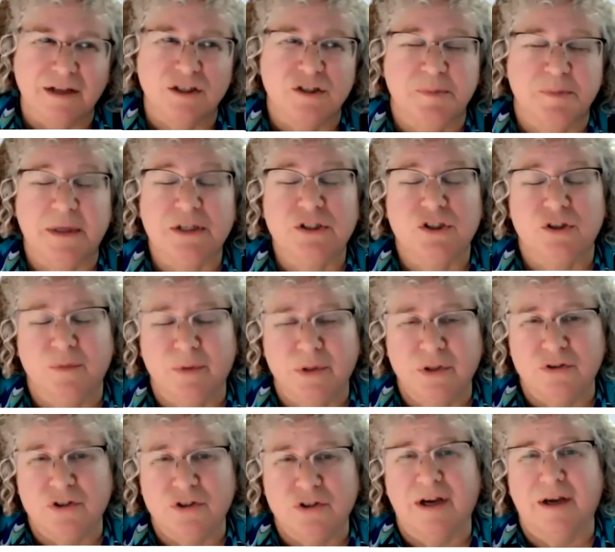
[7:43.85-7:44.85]
especially when
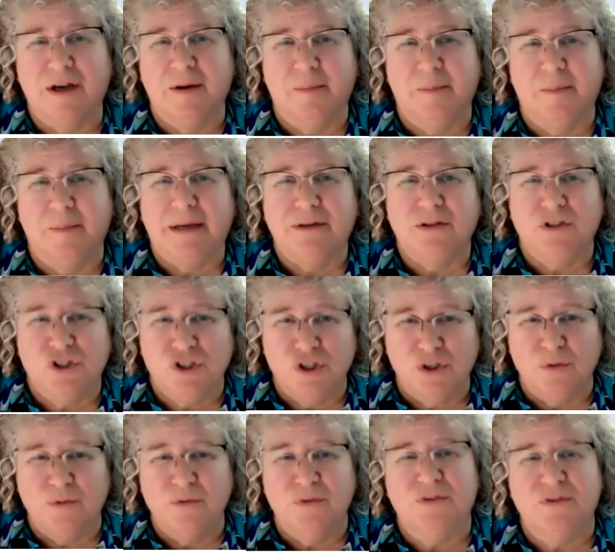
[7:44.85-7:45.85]
you're talking about
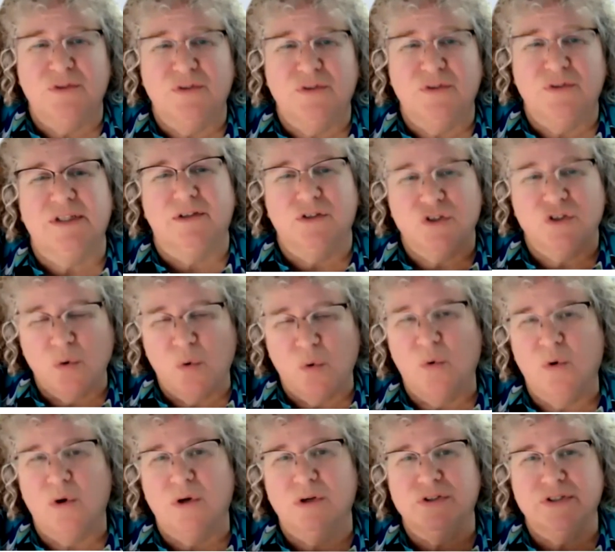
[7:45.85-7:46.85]
students and
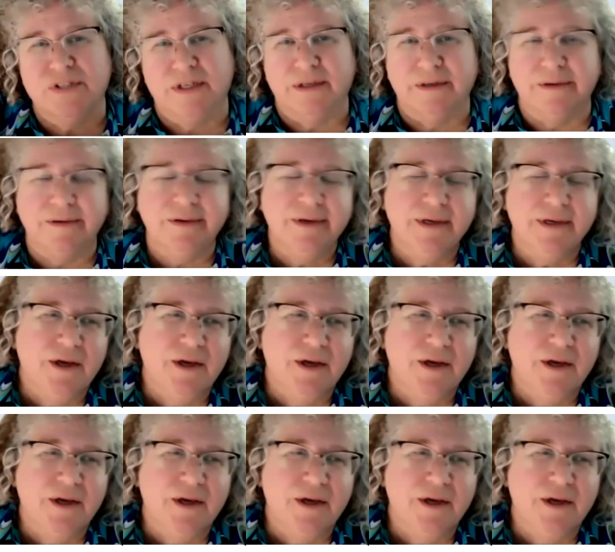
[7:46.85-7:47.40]
scores, and